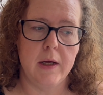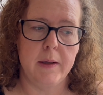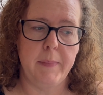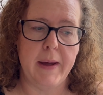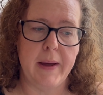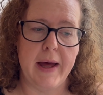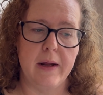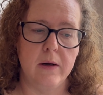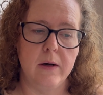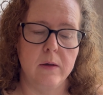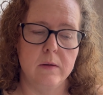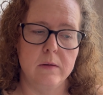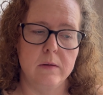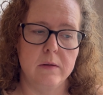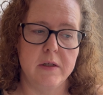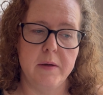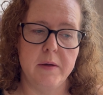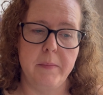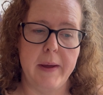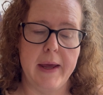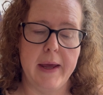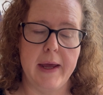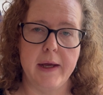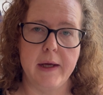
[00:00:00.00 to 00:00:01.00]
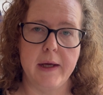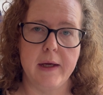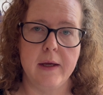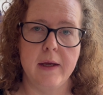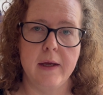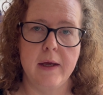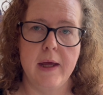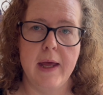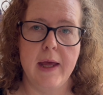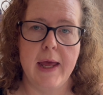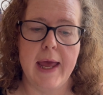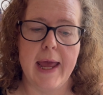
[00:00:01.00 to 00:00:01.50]
pattern to make.
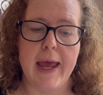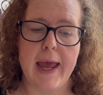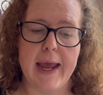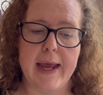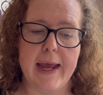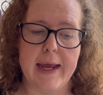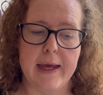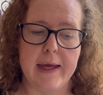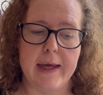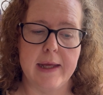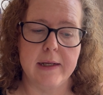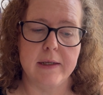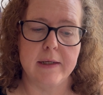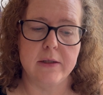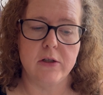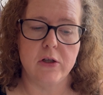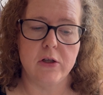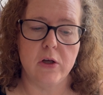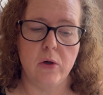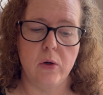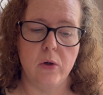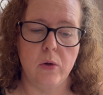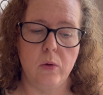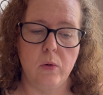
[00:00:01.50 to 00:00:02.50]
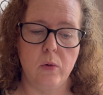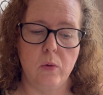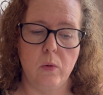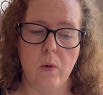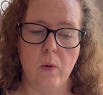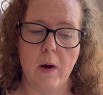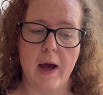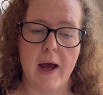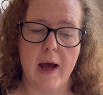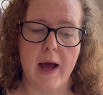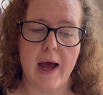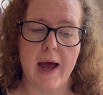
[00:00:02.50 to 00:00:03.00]
And
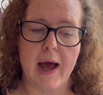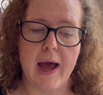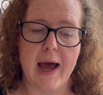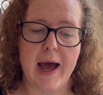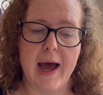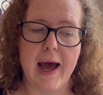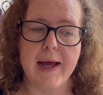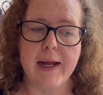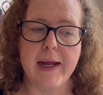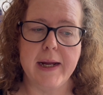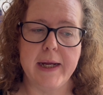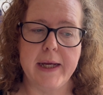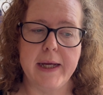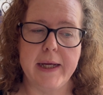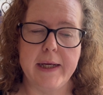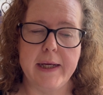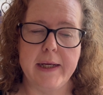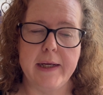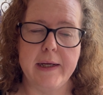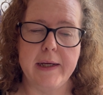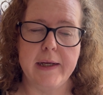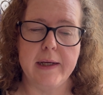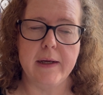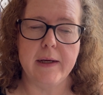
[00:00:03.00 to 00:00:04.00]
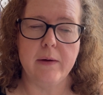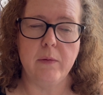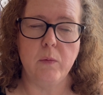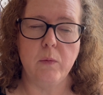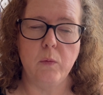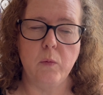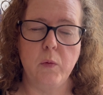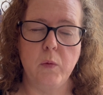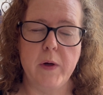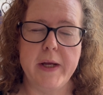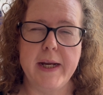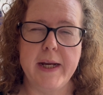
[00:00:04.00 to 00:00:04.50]
so
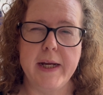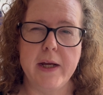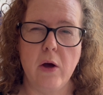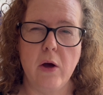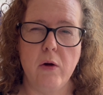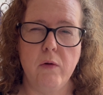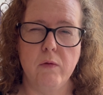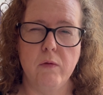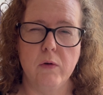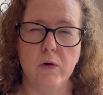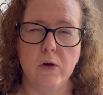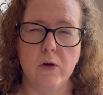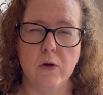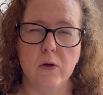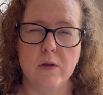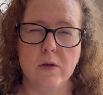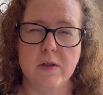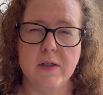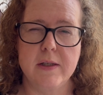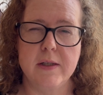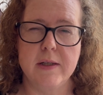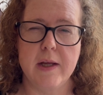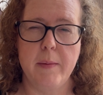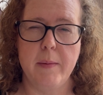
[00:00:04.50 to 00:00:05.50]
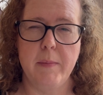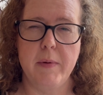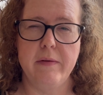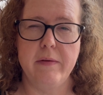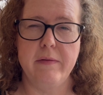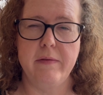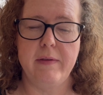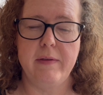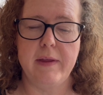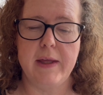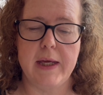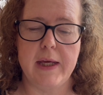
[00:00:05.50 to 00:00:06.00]
reading over some
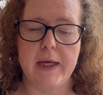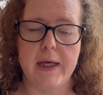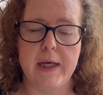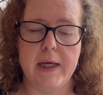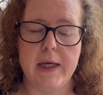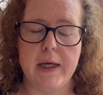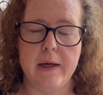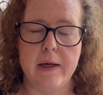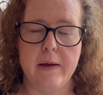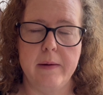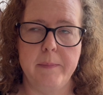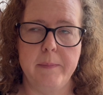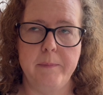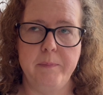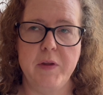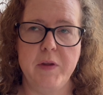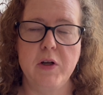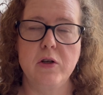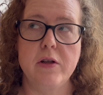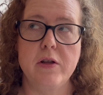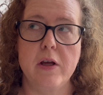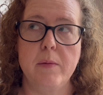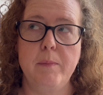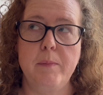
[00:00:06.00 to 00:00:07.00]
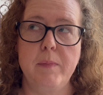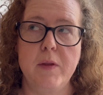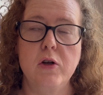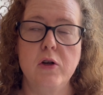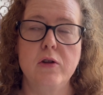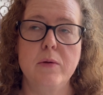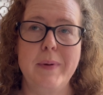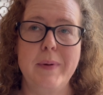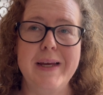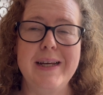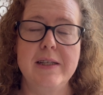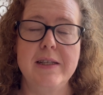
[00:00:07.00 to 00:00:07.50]
of there's
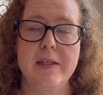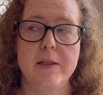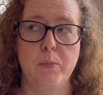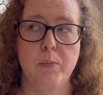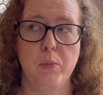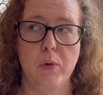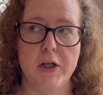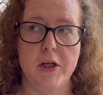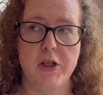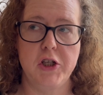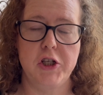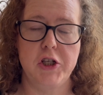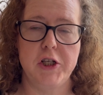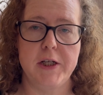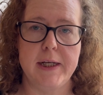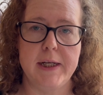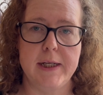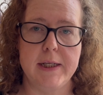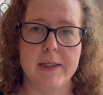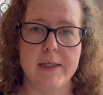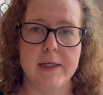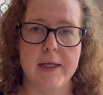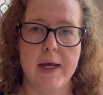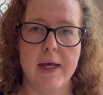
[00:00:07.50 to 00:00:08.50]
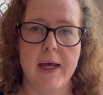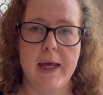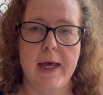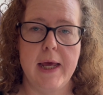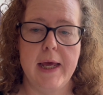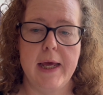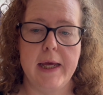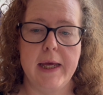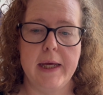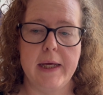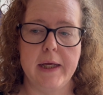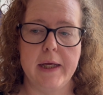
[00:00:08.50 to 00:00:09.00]
a big spreadsheet
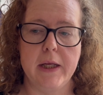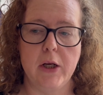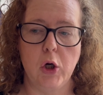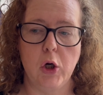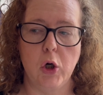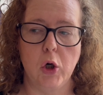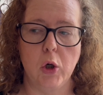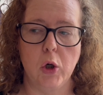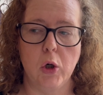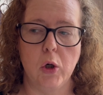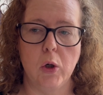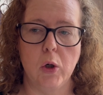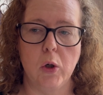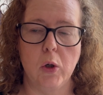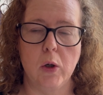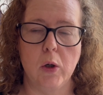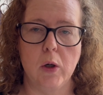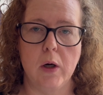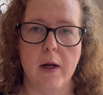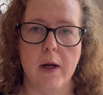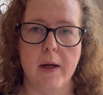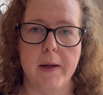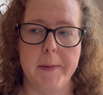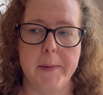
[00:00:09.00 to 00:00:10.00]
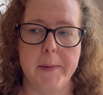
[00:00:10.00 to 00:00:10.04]
in her